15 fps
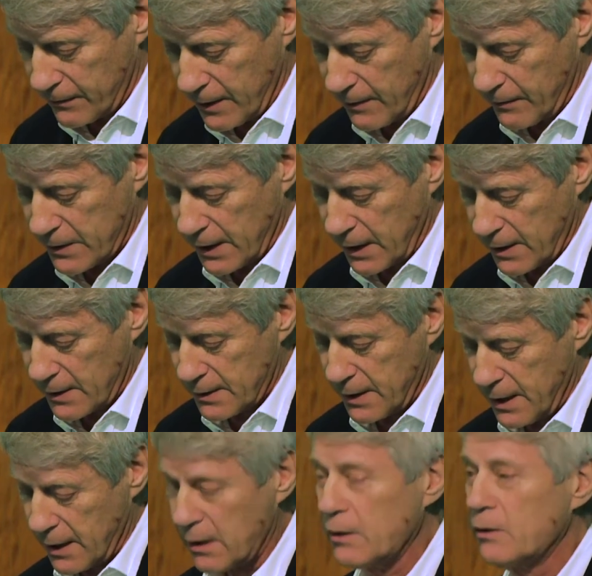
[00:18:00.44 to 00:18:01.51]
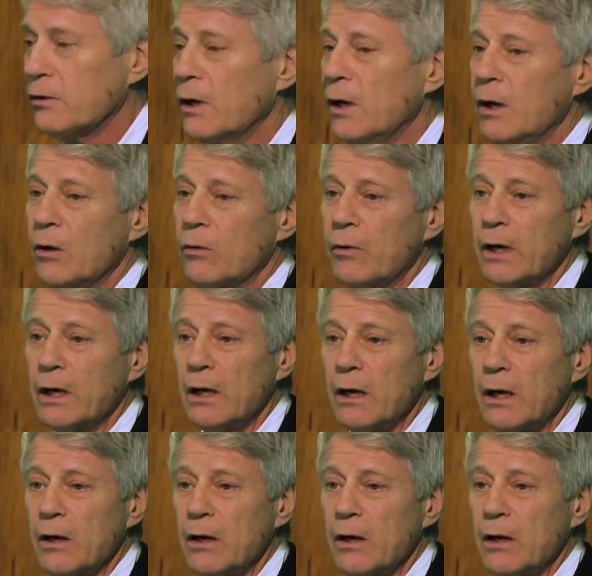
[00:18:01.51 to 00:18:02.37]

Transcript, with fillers: fire fatalities in England were in